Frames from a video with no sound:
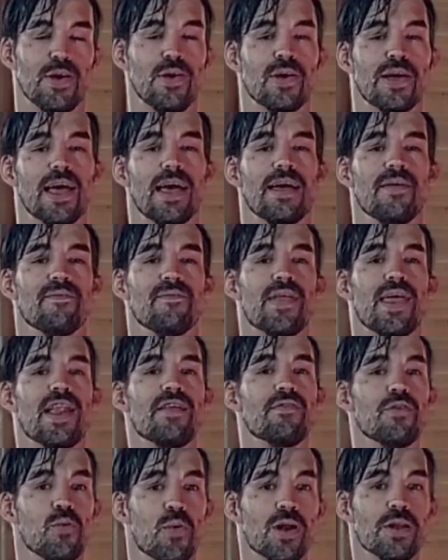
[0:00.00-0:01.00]
Okay?
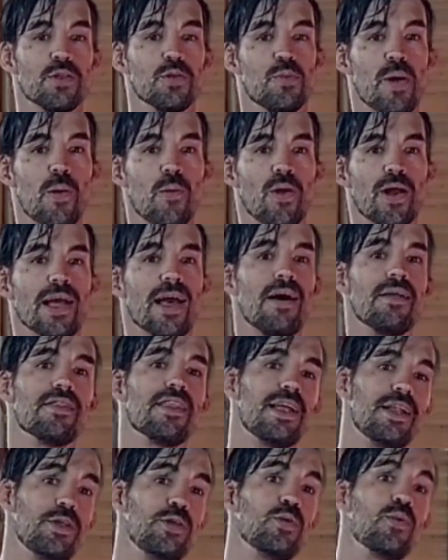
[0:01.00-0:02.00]
And if you want to do my
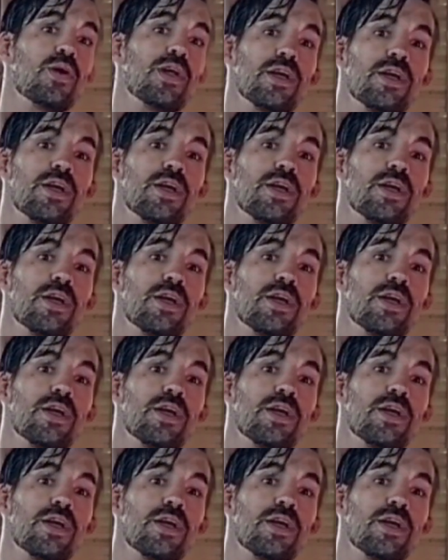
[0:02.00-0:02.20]
workout, then you